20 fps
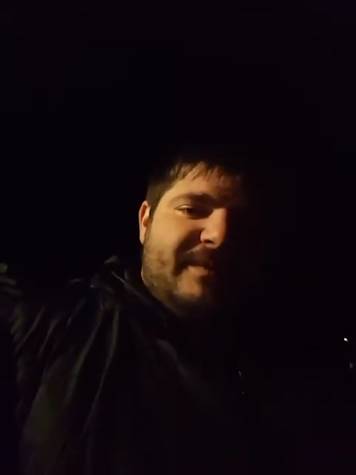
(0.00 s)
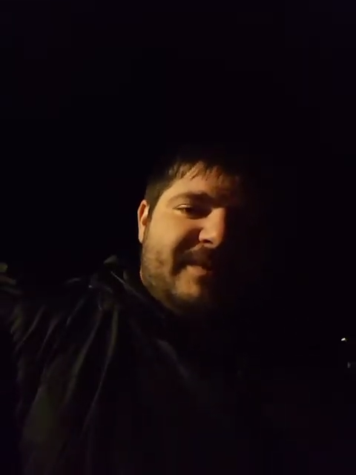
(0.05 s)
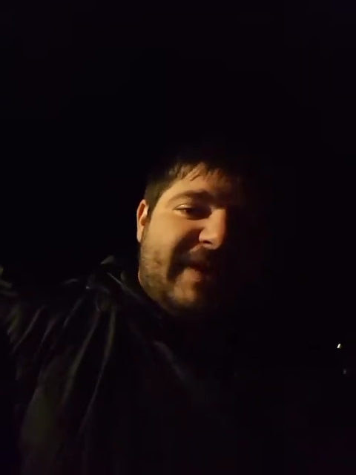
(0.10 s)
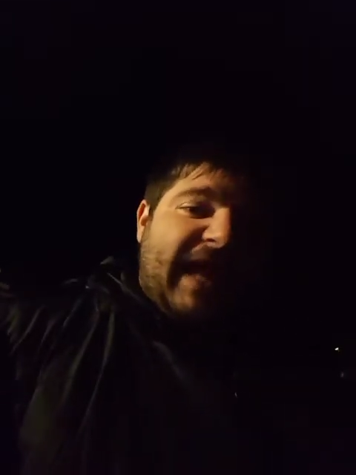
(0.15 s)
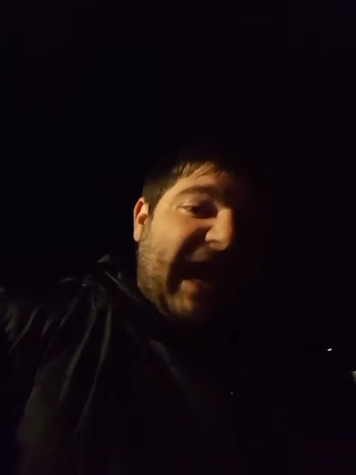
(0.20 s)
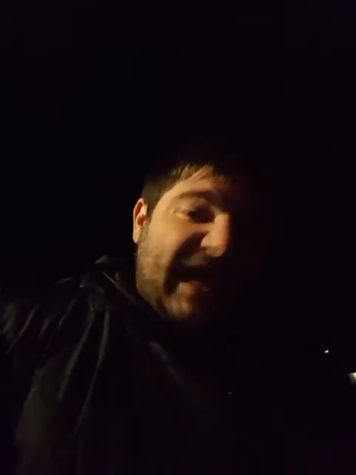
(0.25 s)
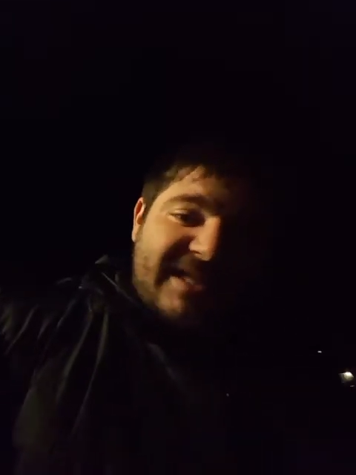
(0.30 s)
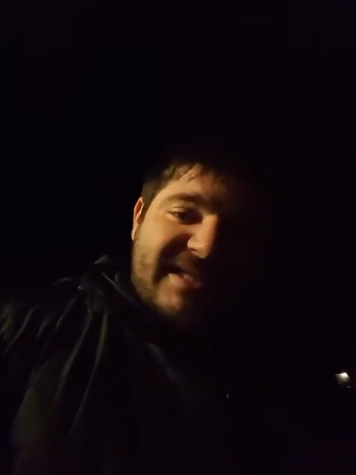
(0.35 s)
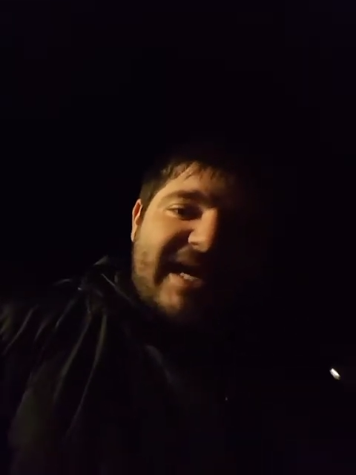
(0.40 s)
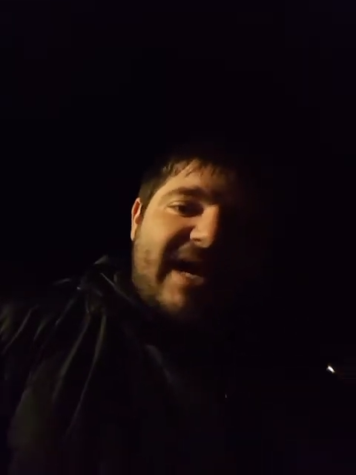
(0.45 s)

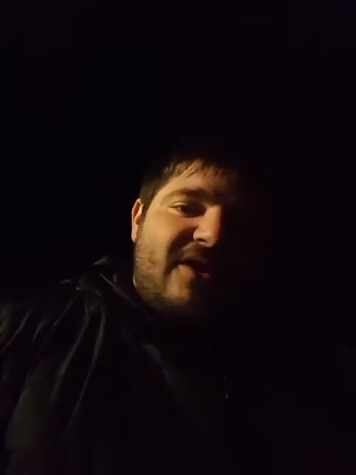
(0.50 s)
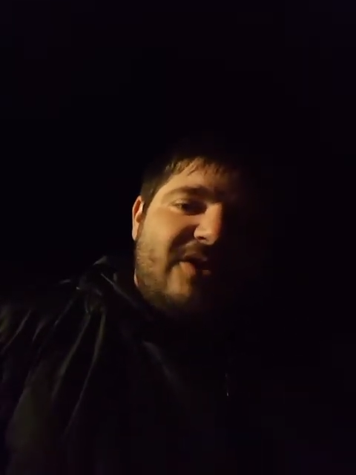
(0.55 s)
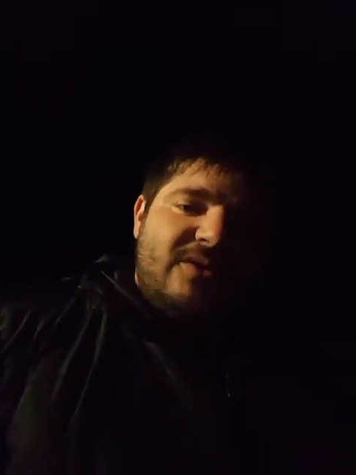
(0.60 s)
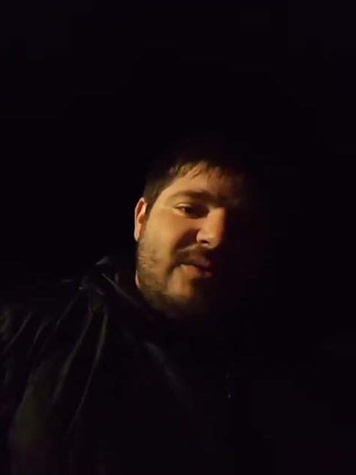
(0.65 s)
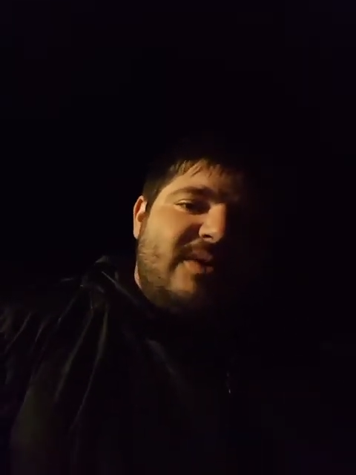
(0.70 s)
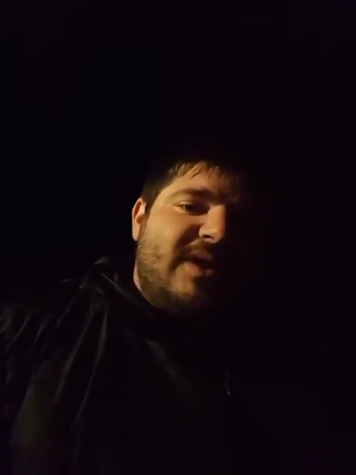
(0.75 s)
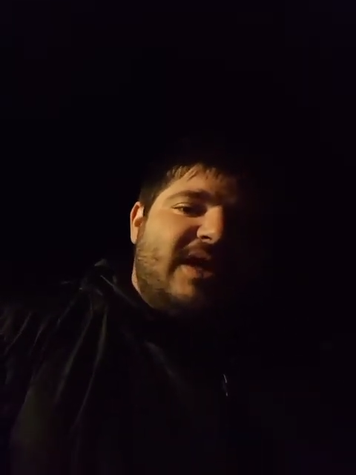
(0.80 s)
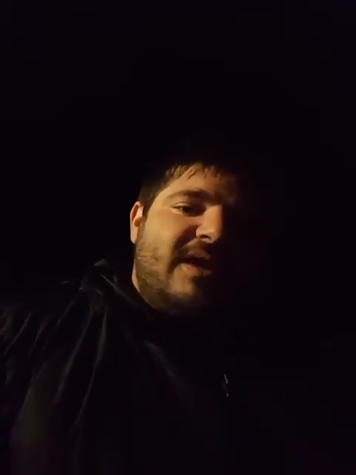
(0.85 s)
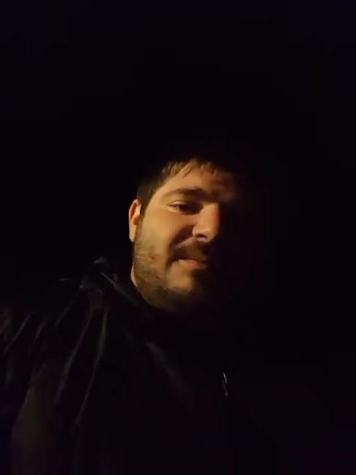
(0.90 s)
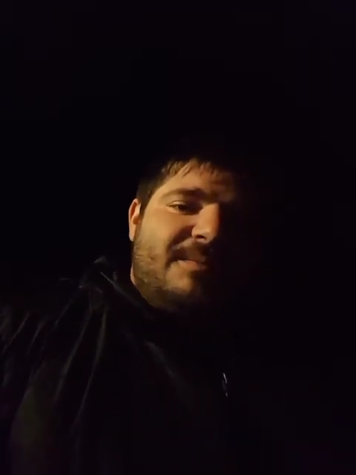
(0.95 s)
That's how
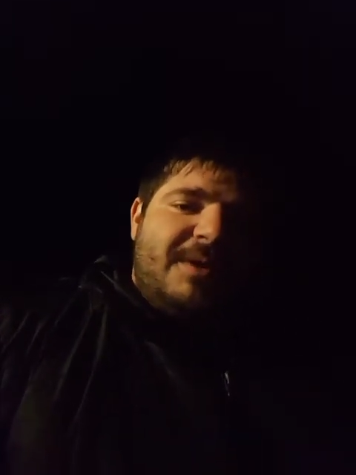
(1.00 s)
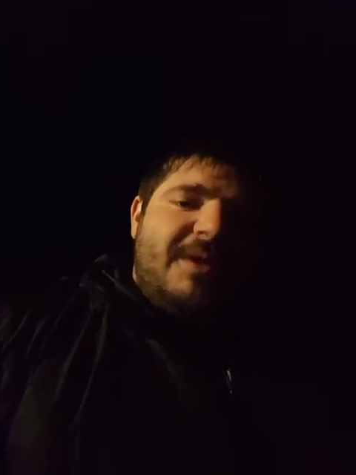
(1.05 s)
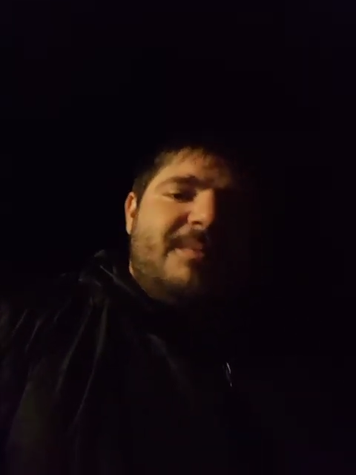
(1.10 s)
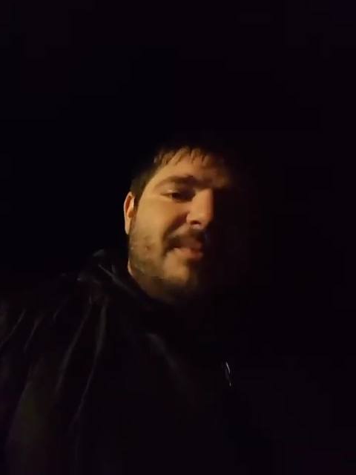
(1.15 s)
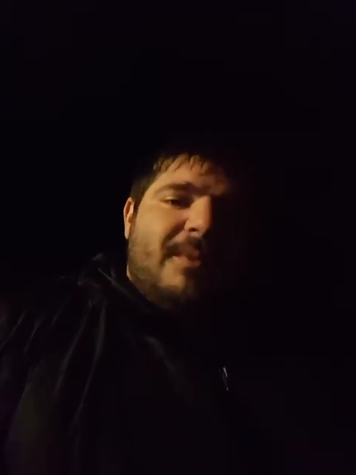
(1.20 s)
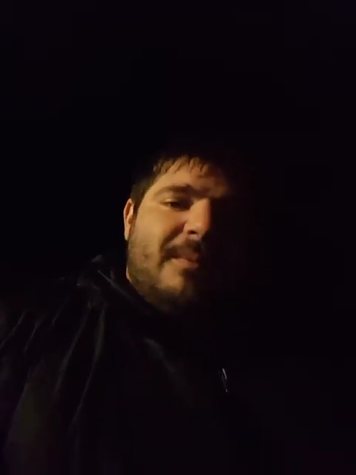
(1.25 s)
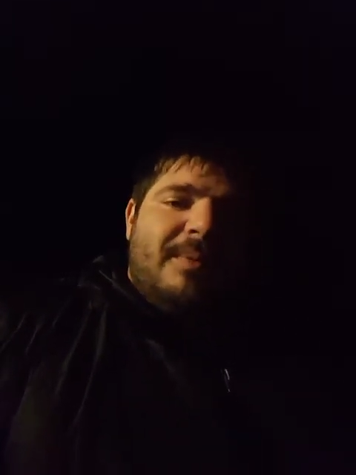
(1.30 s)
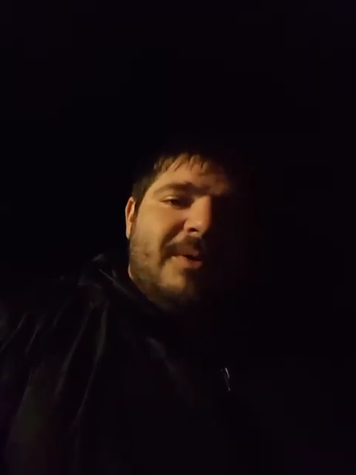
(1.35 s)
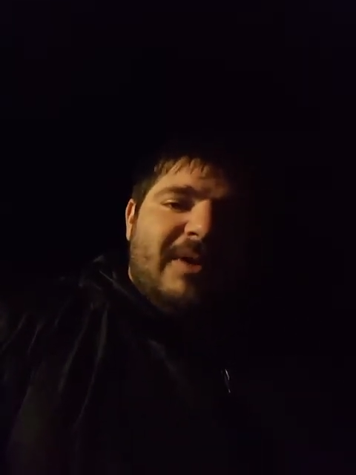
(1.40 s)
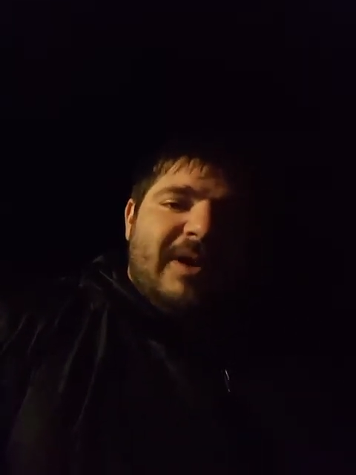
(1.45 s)
you keep
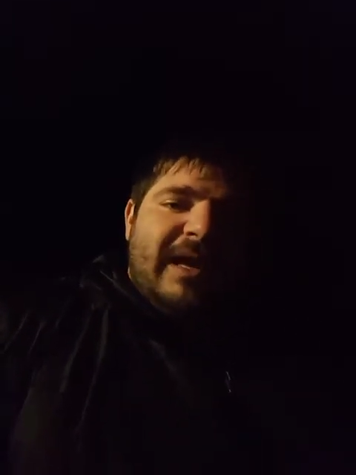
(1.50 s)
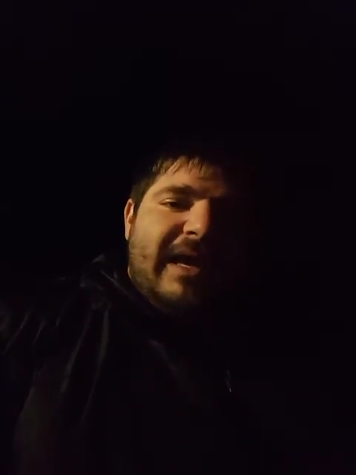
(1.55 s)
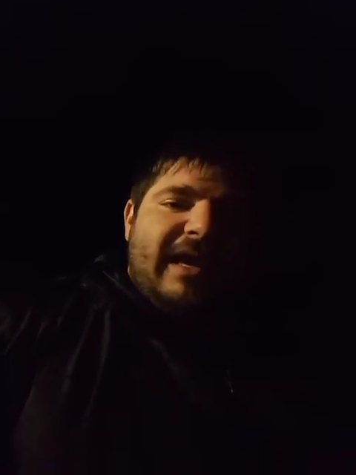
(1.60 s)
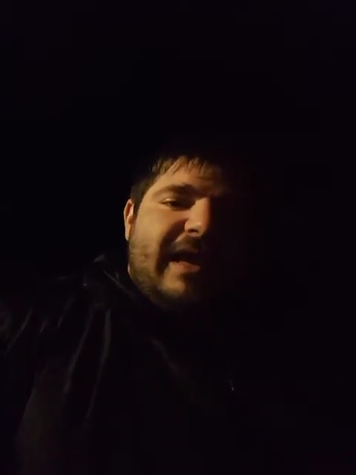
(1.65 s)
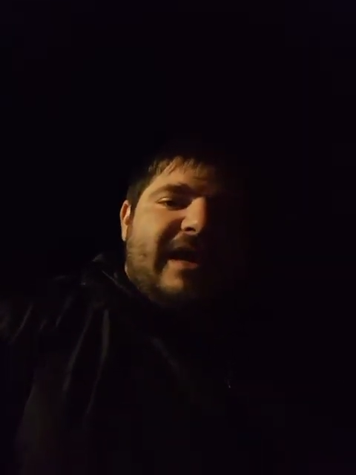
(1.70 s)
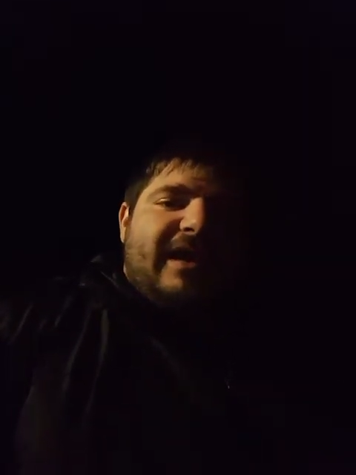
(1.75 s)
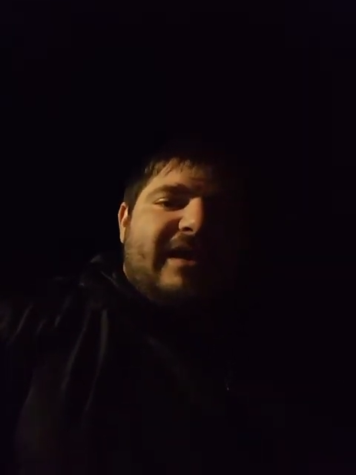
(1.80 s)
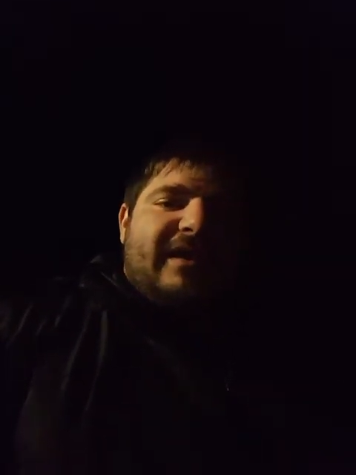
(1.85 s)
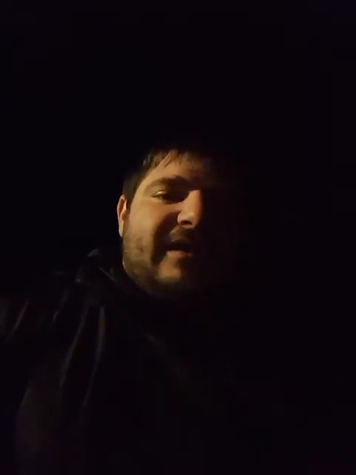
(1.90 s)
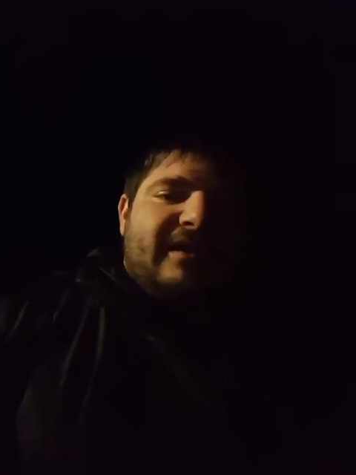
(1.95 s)
people
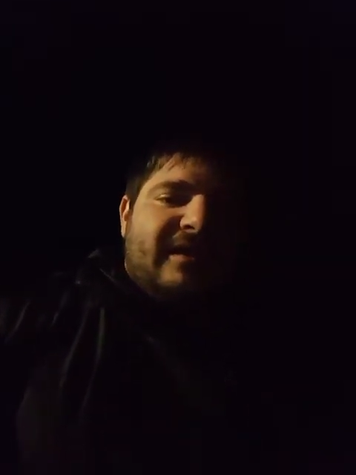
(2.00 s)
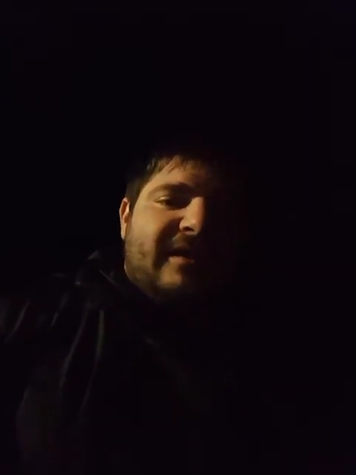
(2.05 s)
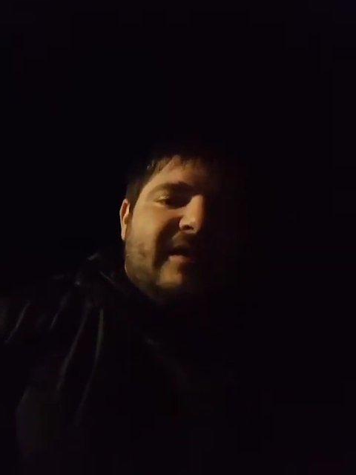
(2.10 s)
playing.